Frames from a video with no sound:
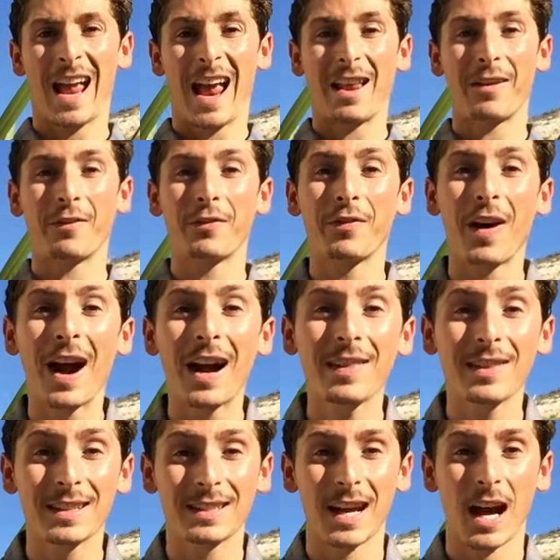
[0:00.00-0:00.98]
and
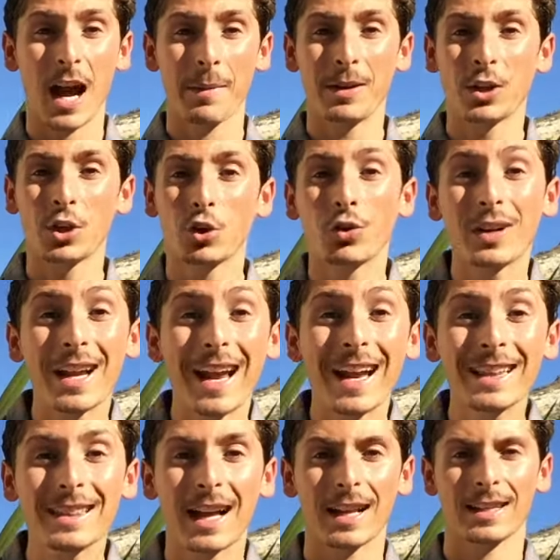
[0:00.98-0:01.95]
find the time and
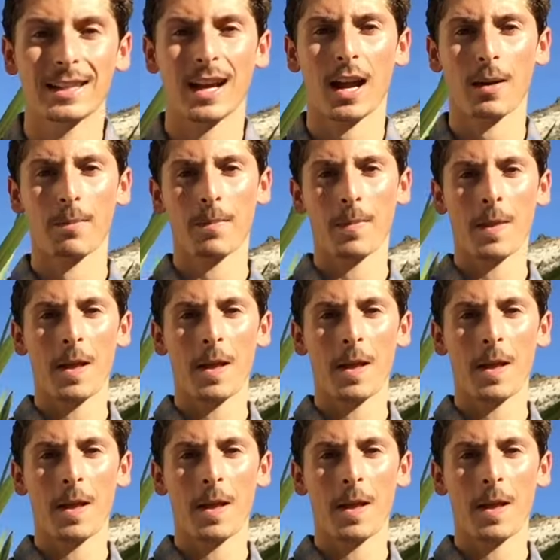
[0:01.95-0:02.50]
create that time?